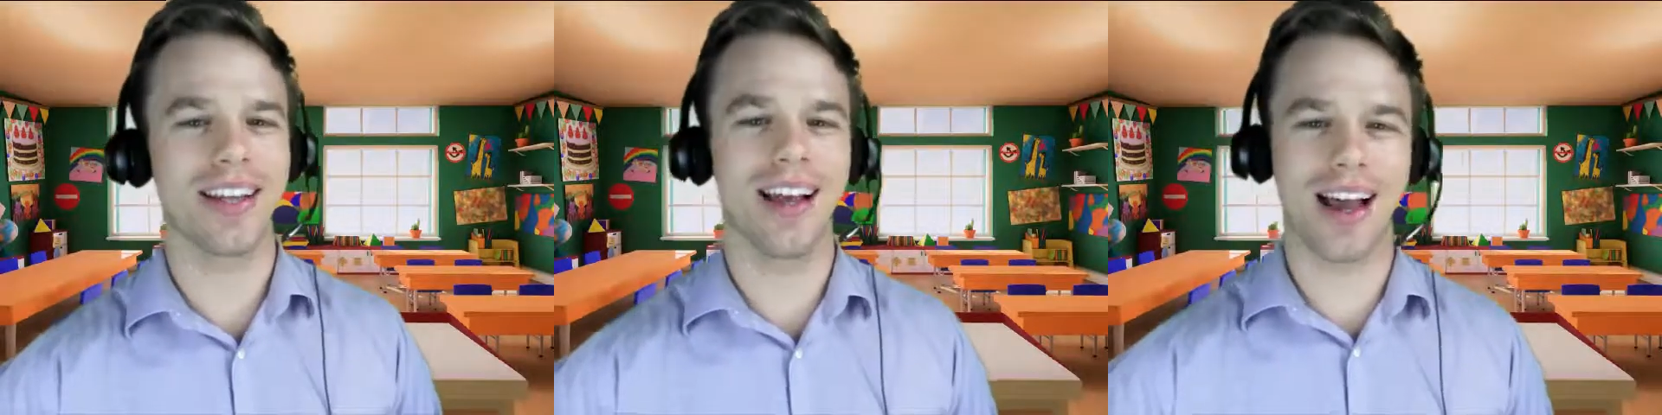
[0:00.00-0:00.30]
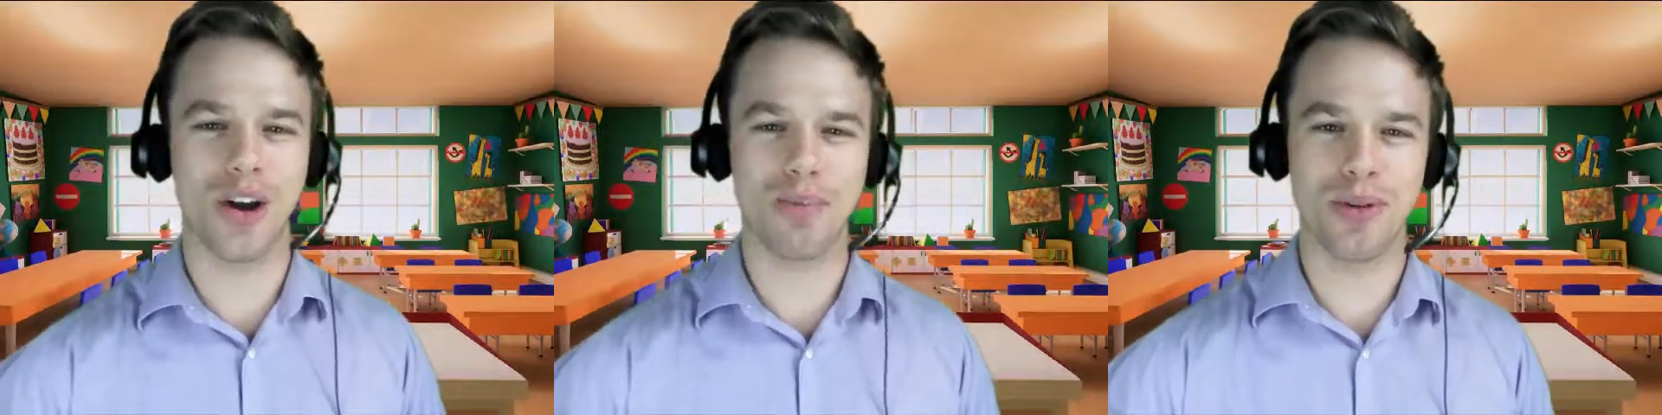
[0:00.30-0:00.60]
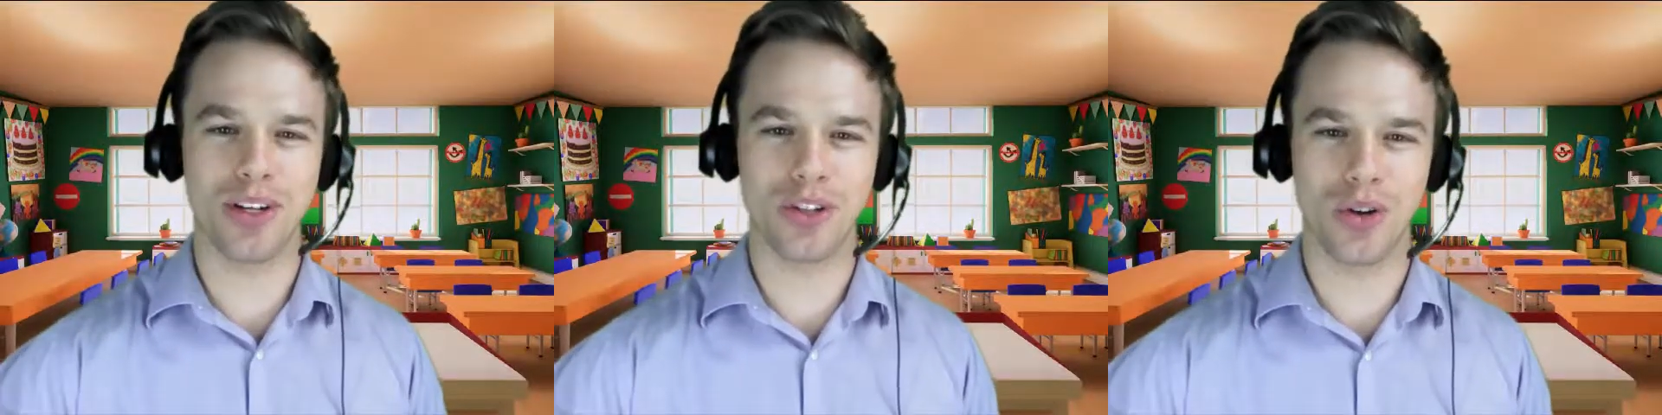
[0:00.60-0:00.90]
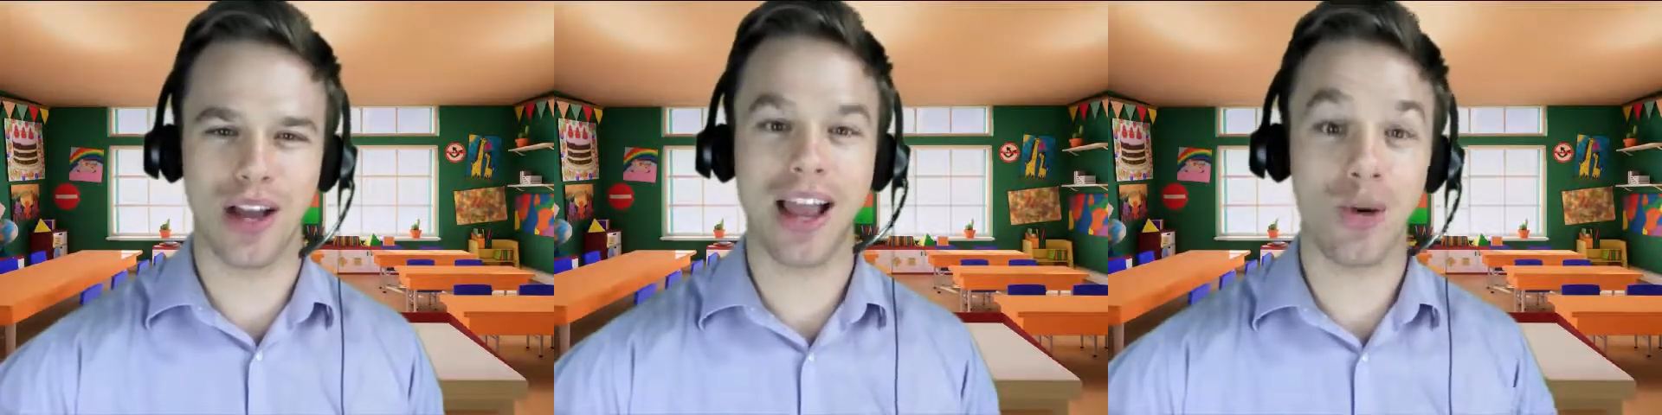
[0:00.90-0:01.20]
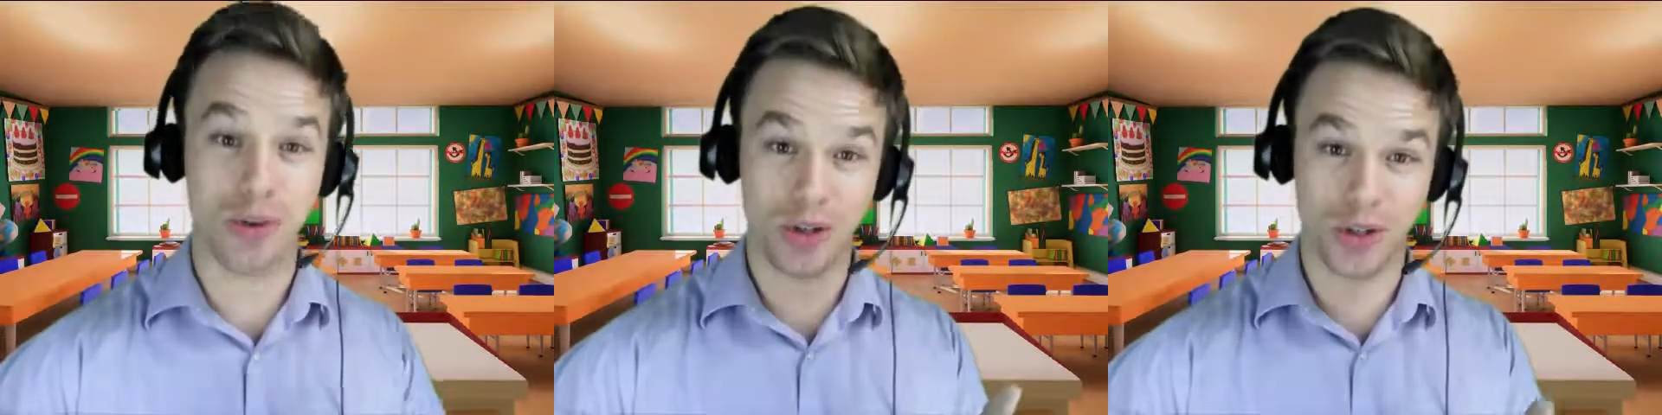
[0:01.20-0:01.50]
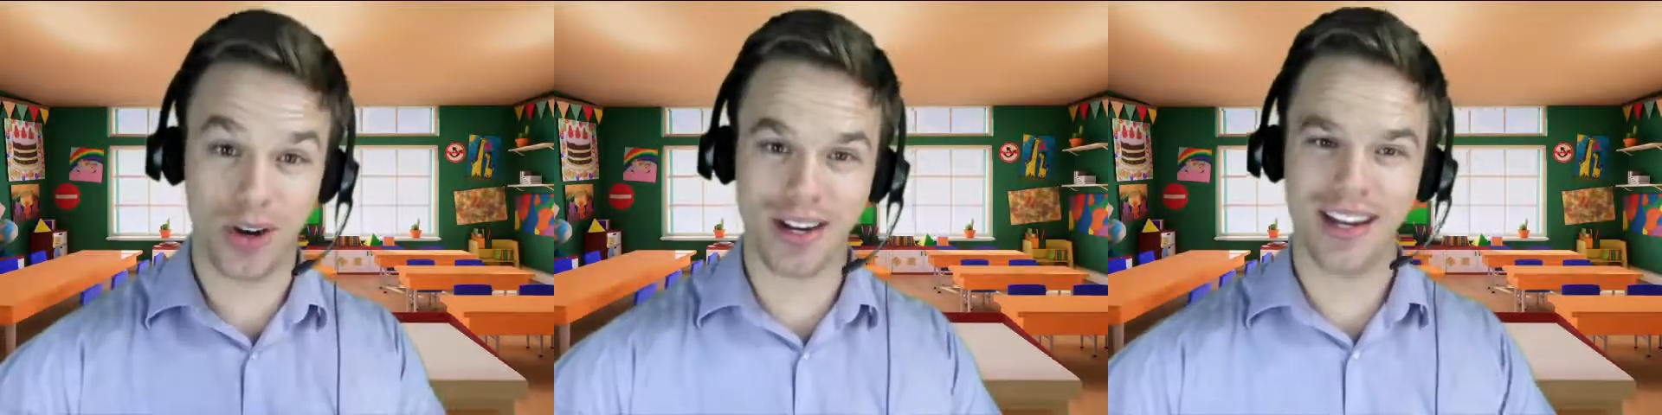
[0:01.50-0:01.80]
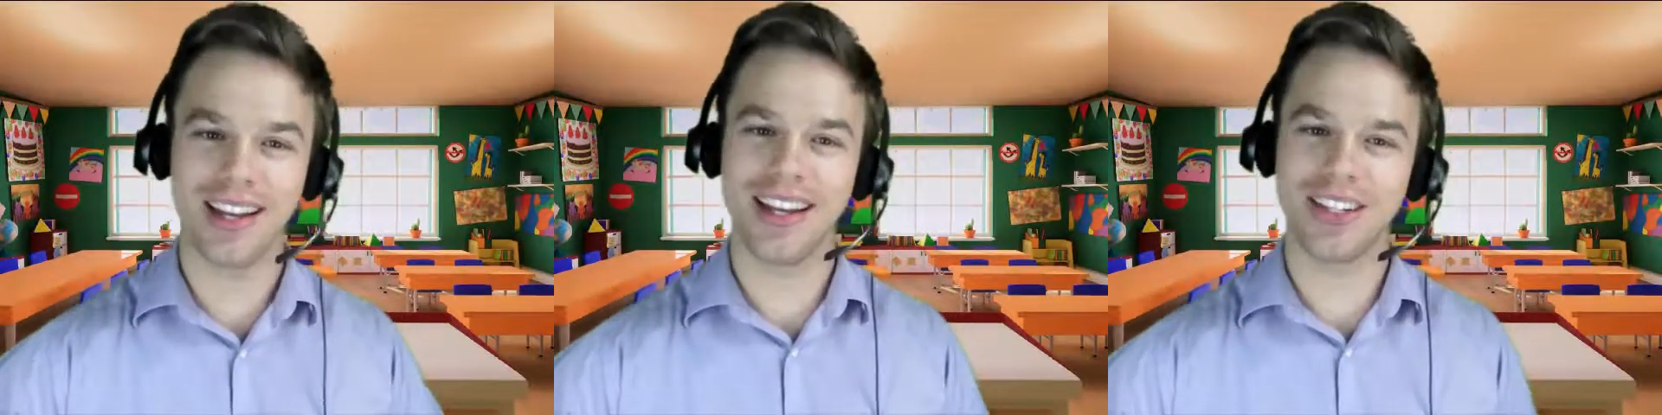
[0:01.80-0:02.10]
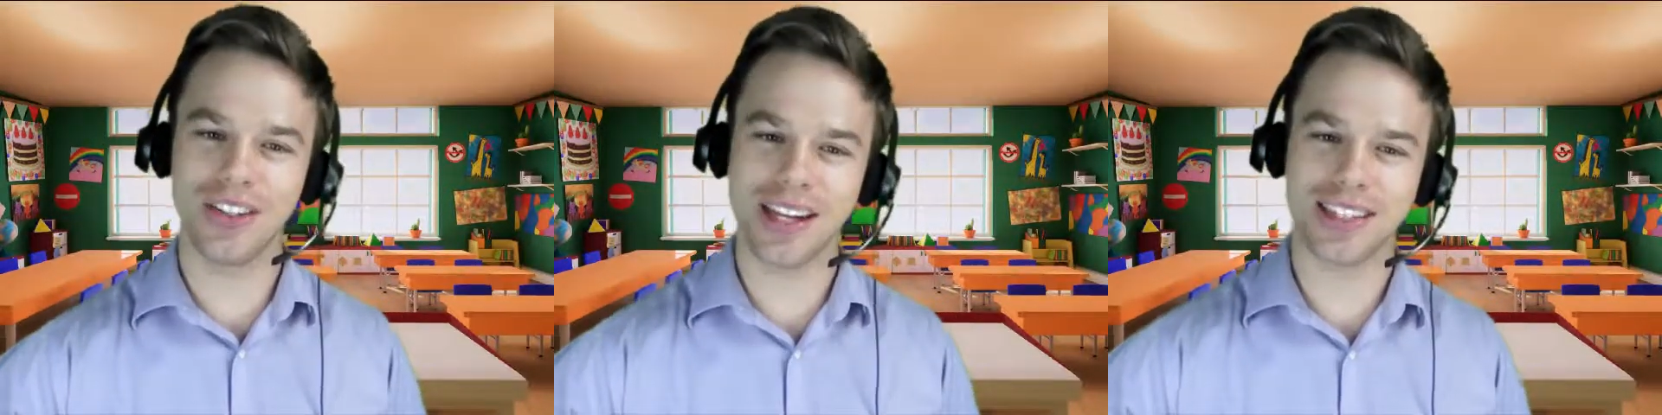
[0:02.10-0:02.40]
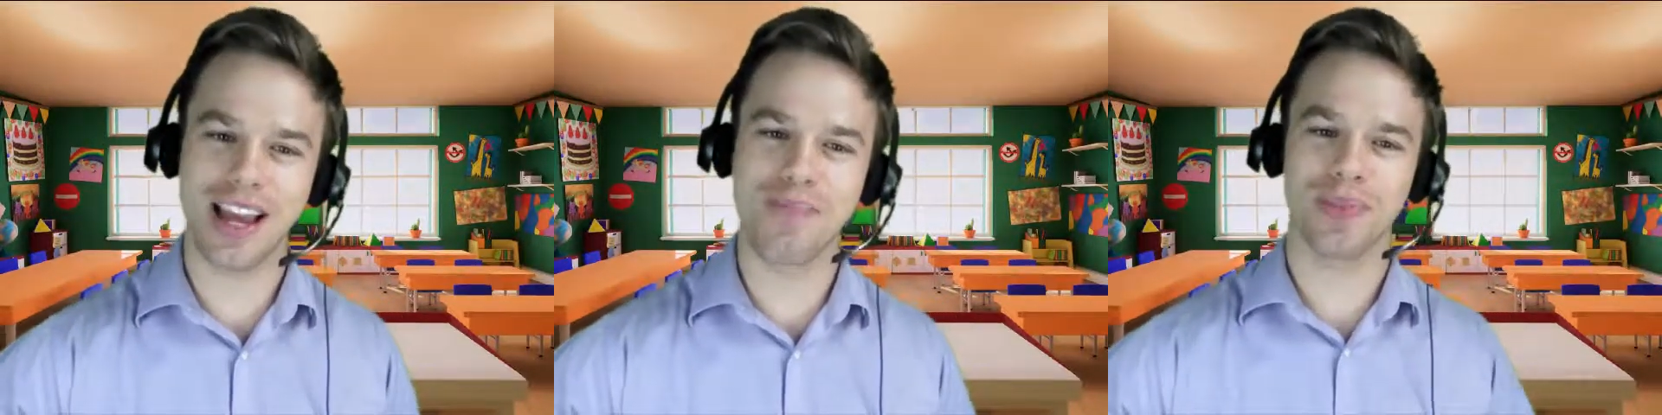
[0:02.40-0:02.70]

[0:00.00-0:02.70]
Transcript: I hope you enjoyed. Until next time,